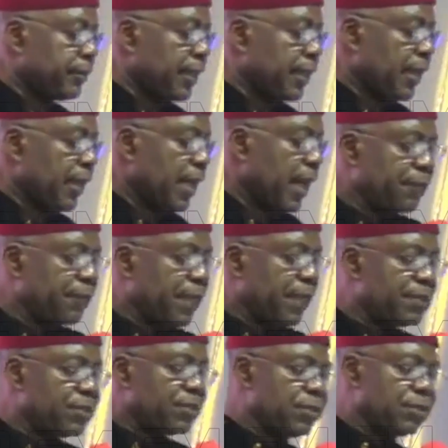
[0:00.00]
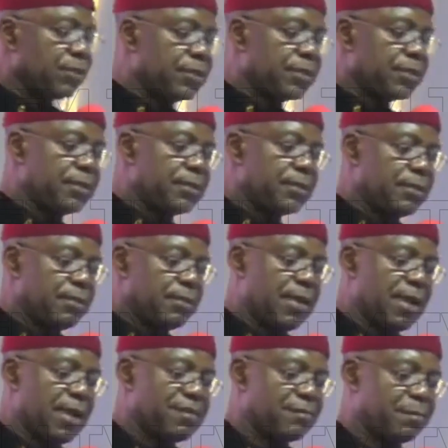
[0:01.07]
I have titled
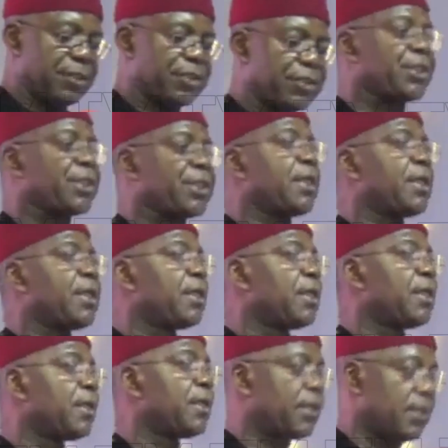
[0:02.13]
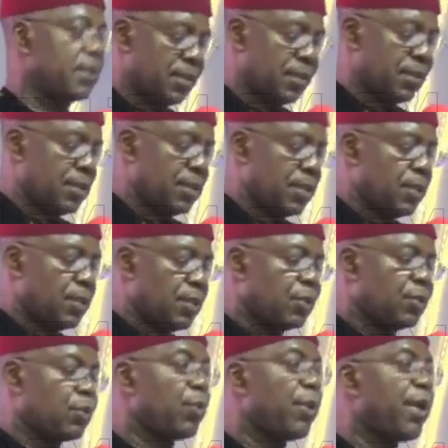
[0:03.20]
my speech
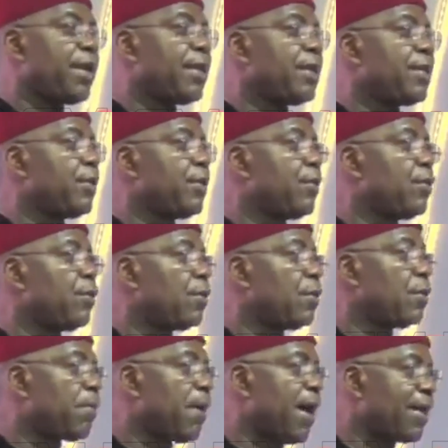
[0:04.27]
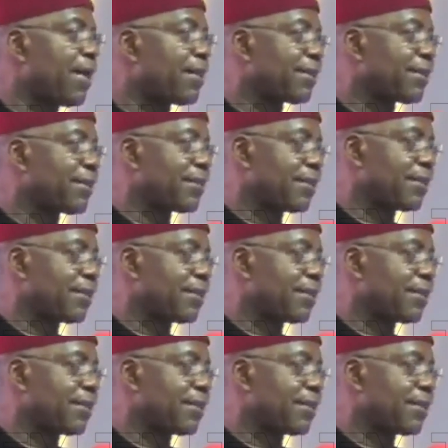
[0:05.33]
"To a New Path."